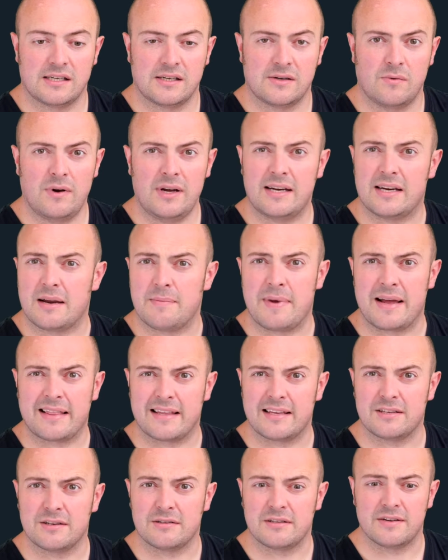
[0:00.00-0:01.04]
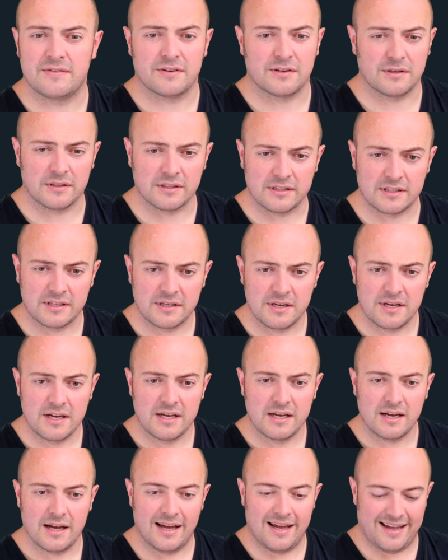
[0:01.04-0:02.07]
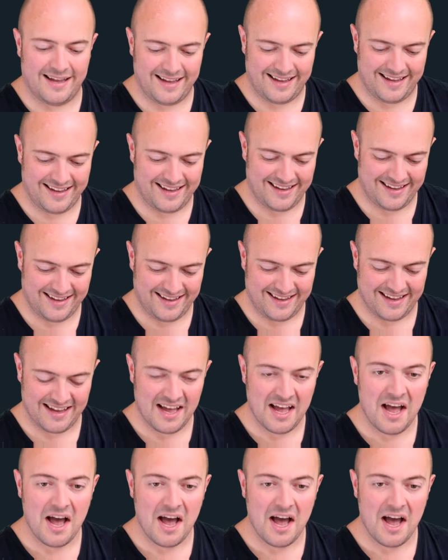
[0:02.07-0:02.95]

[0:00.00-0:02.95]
why did I make this so difficult?